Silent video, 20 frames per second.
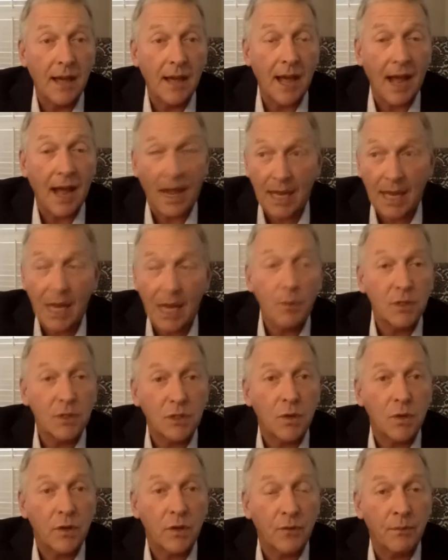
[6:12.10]
he
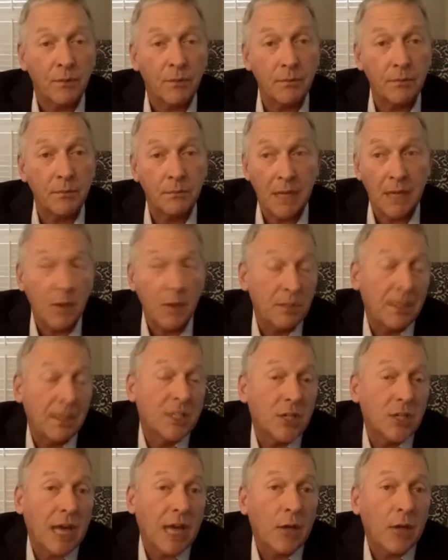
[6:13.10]
was my
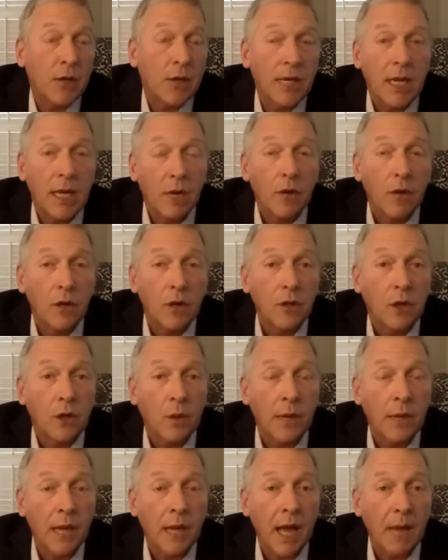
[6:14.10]
childhood hero
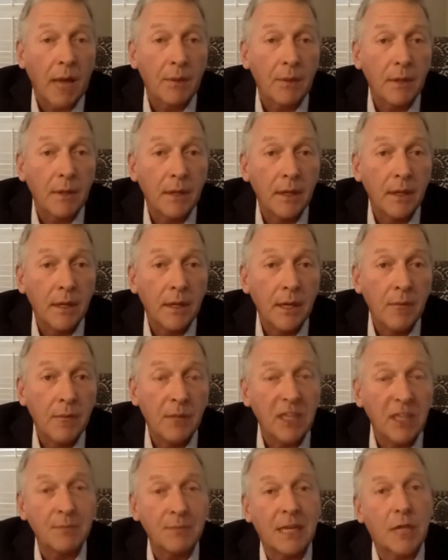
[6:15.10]
growing up
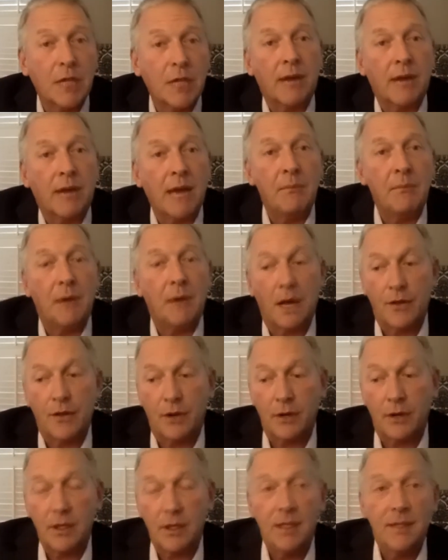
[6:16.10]
because my
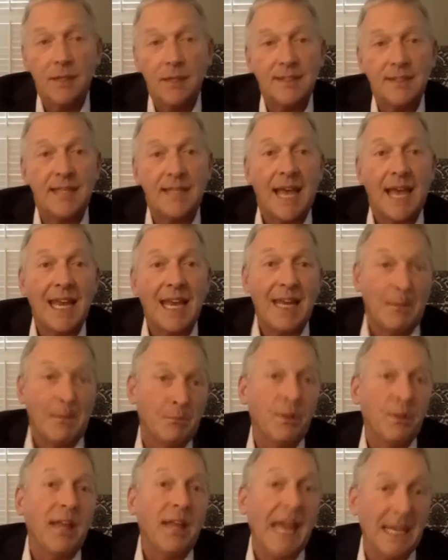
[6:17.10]
grandmother set it
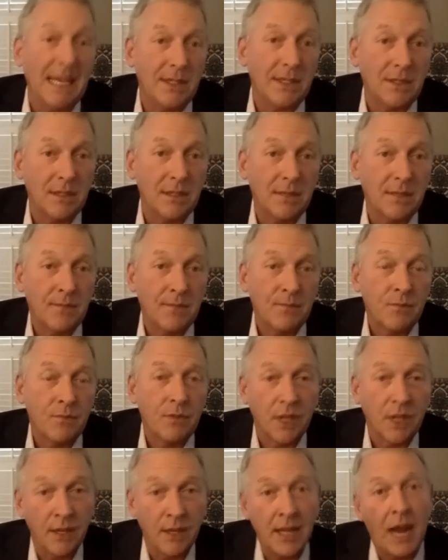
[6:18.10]
in place.
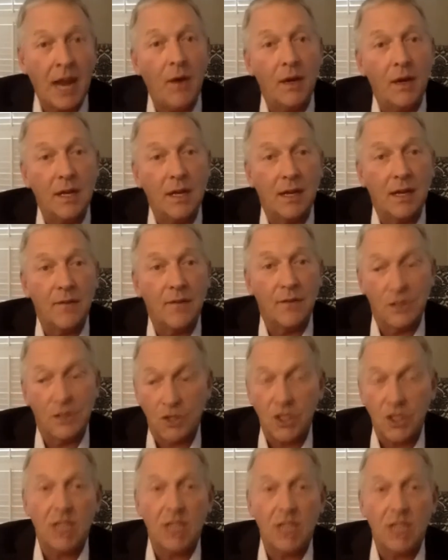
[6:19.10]
Yeah. The narrative
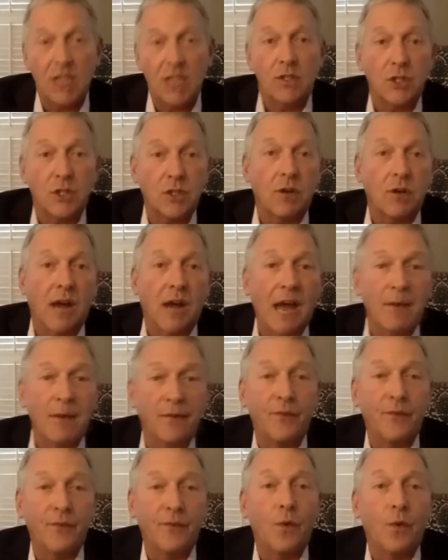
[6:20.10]
she
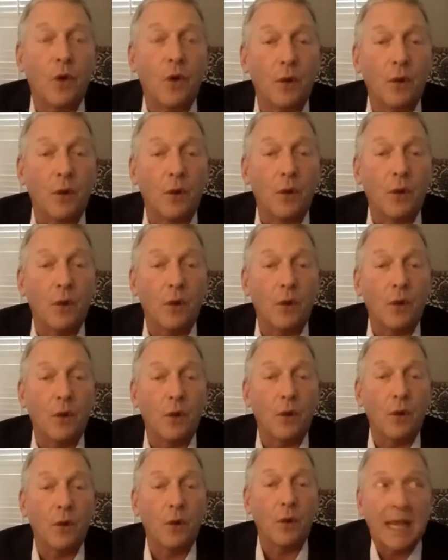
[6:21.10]
described for me,
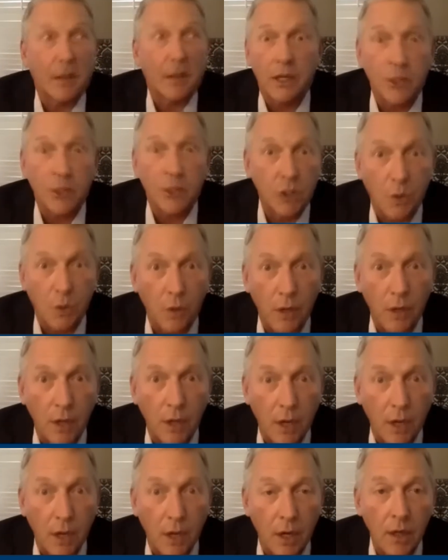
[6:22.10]
because I adored
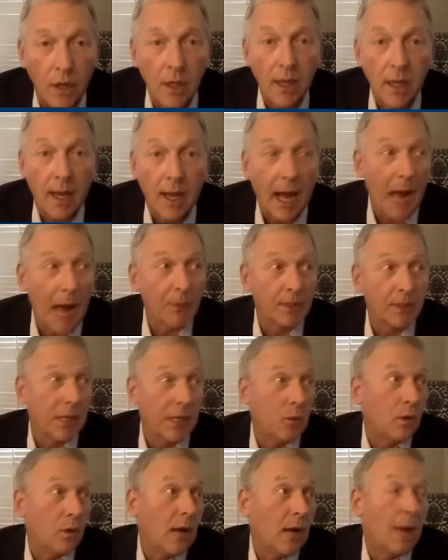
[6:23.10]
her, I was
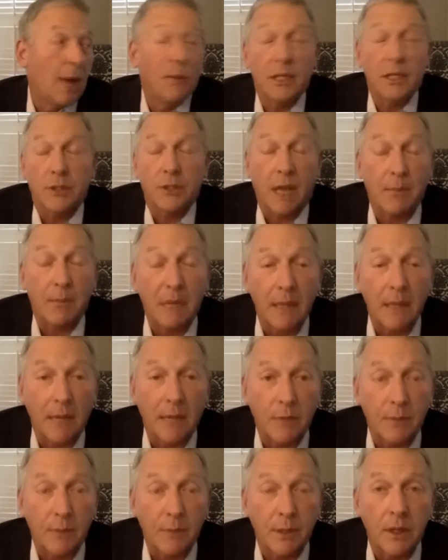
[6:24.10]
like, well, I'm going to try to be
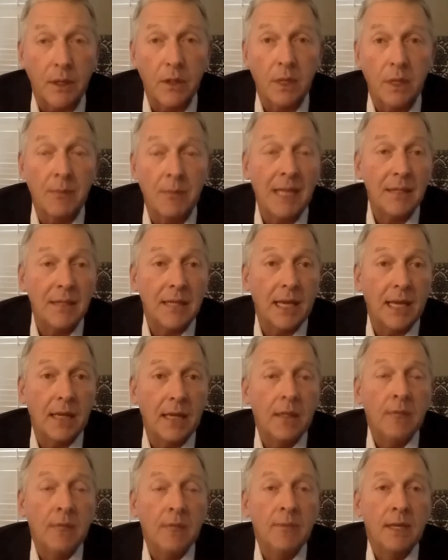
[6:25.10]
like Roberto Clemente.
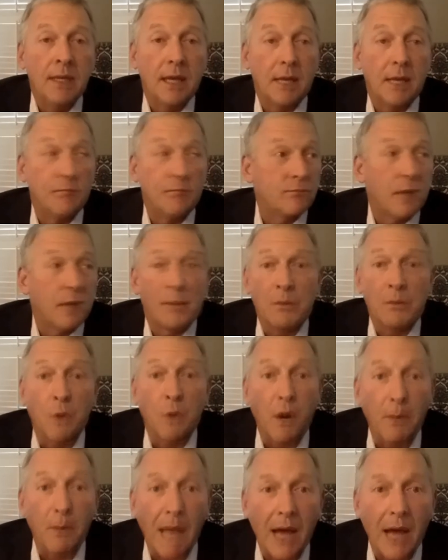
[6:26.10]
Yeah. And tell me more
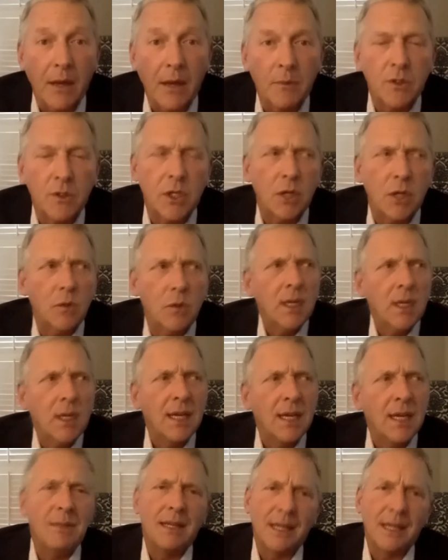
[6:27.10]
about him. So, and
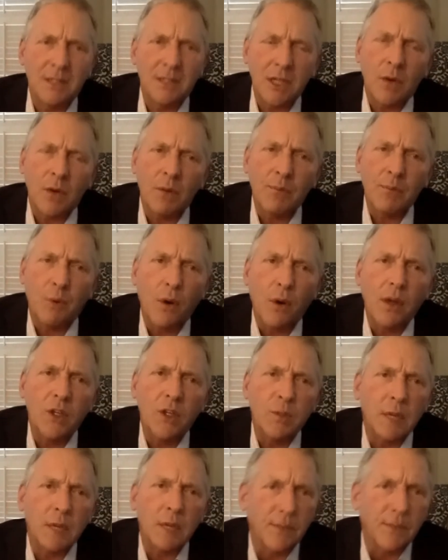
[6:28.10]
it's so important,
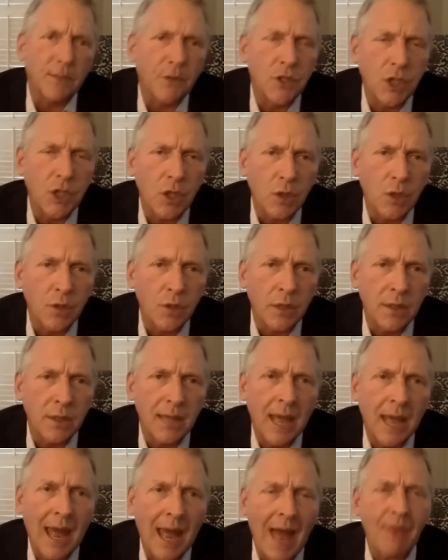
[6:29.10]
especially for children, to
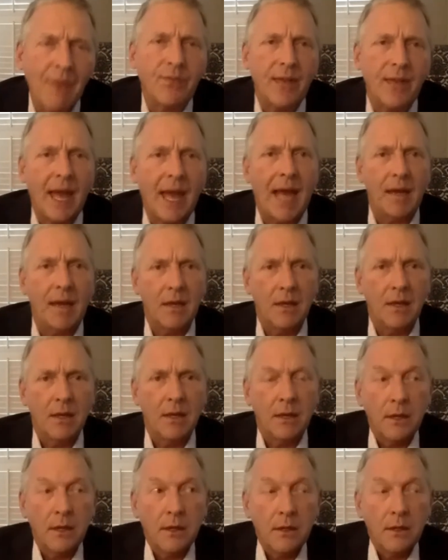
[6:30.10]
have that
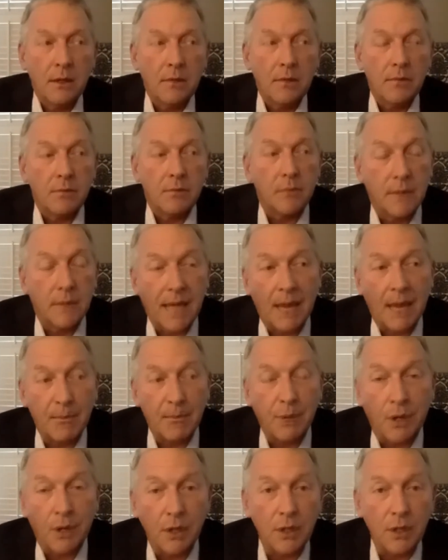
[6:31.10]

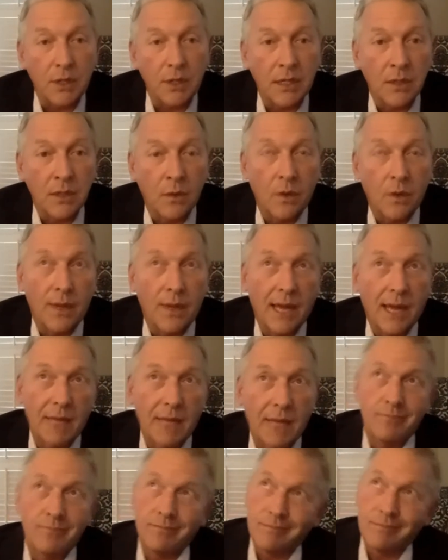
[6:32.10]
person or that,
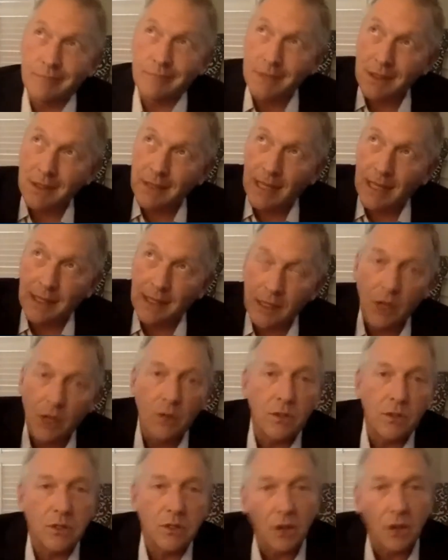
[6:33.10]
you know, that
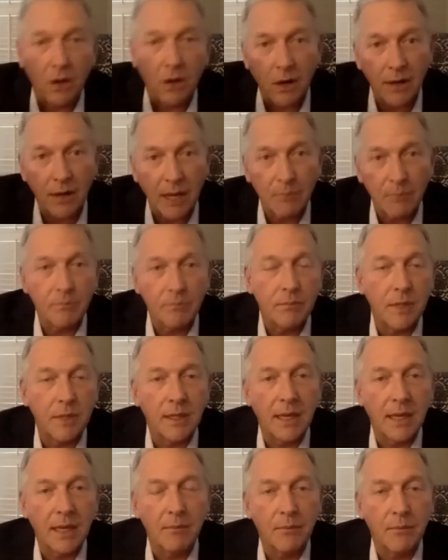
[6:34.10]
lodestar, that, you
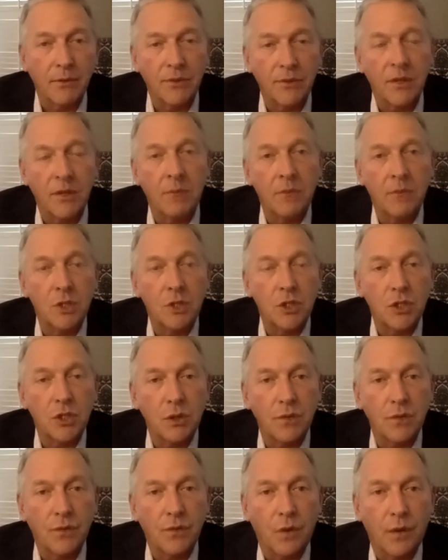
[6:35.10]
know, that something to
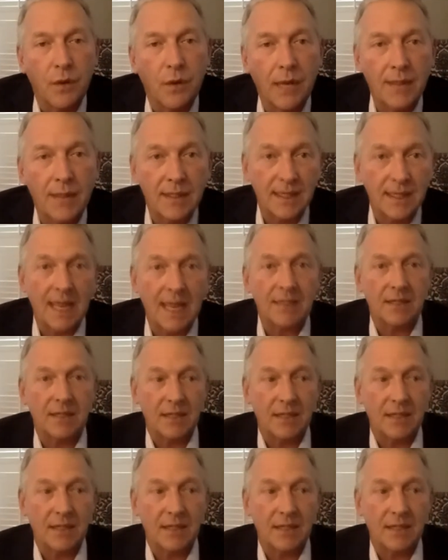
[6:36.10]
shoot for, that sets